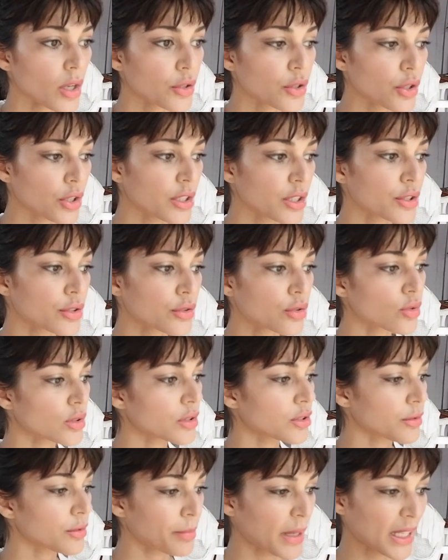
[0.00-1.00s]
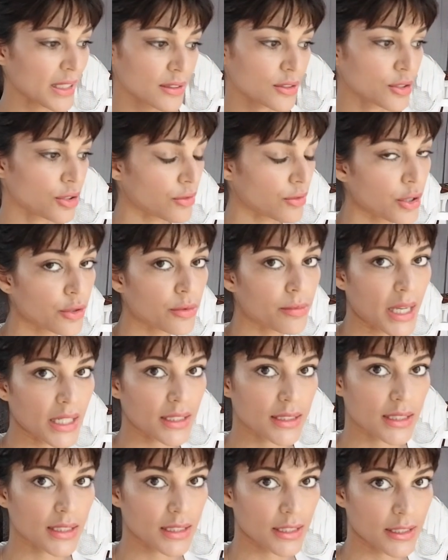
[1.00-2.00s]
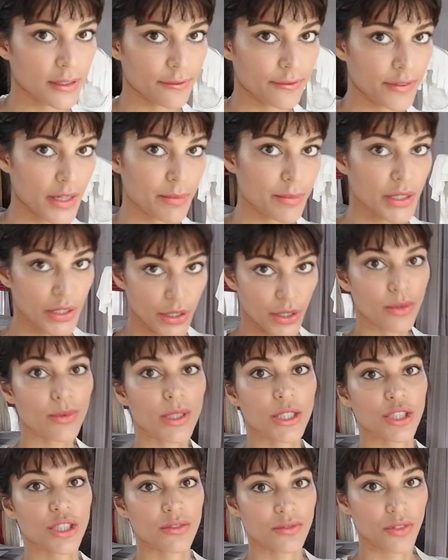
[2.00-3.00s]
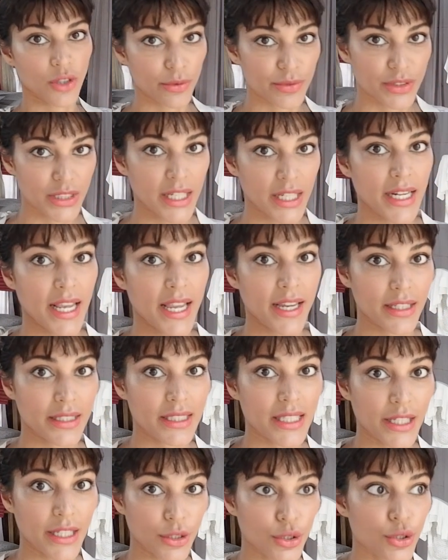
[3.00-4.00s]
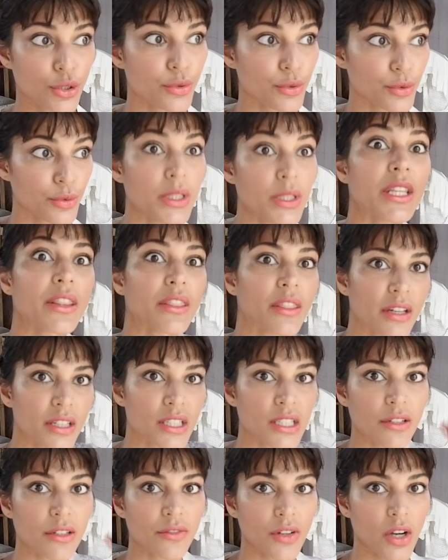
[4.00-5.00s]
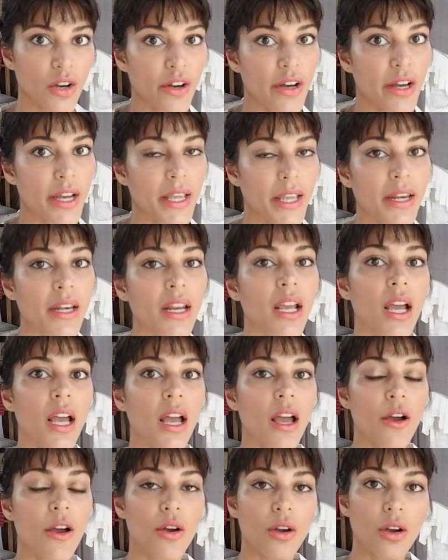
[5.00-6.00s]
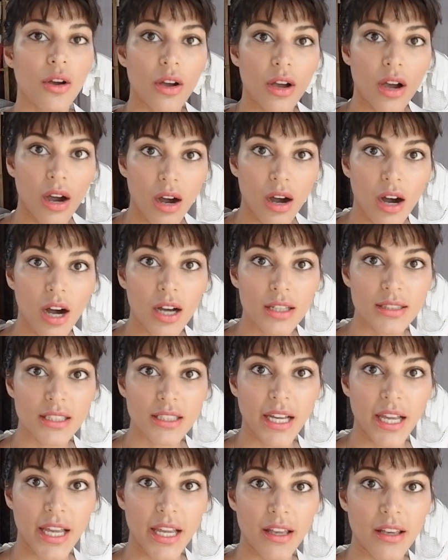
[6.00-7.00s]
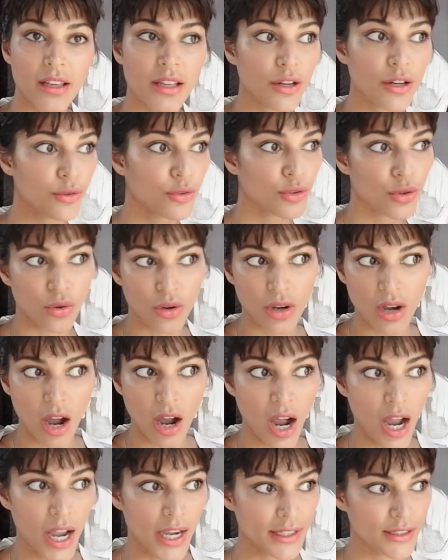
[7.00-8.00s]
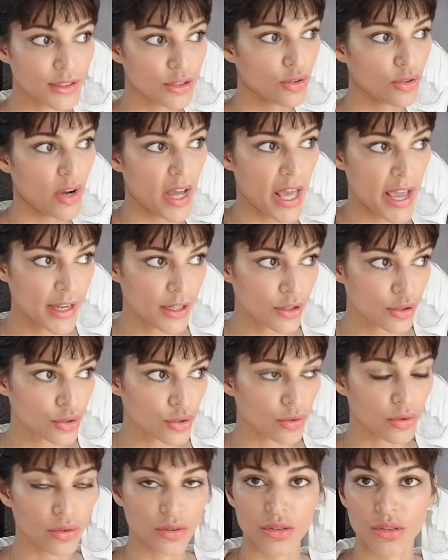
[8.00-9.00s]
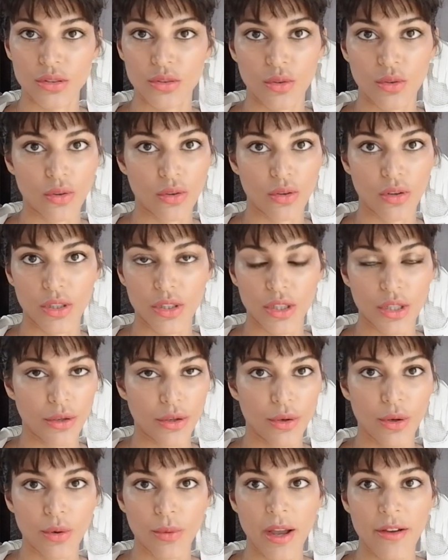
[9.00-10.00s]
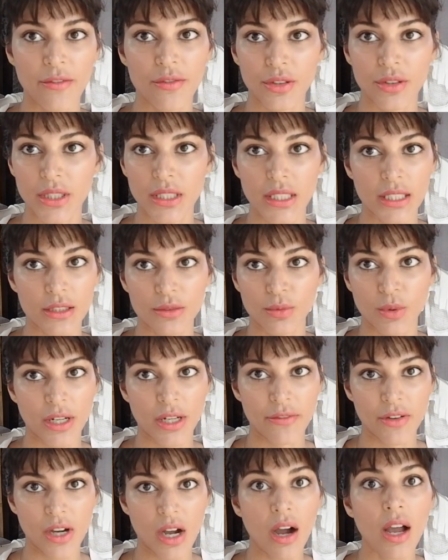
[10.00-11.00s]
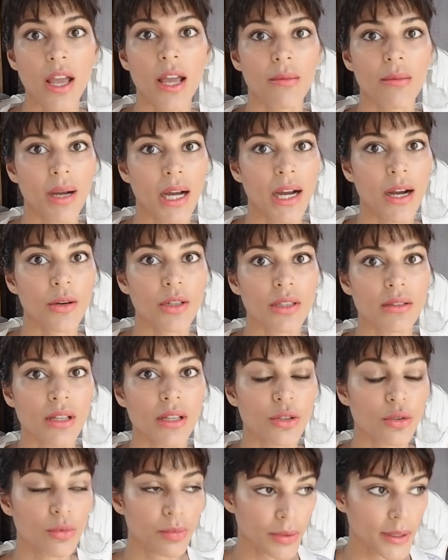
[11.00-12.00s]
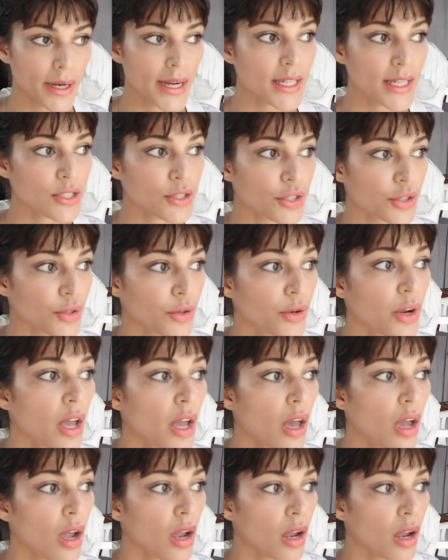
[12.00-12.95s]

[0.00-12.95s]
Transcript: you're going to balance your own masculine and feminine, which involves connecting to the divine, asking, you know, your guides, your angels, your, you know, whoever it is, whatever higher power that you pray to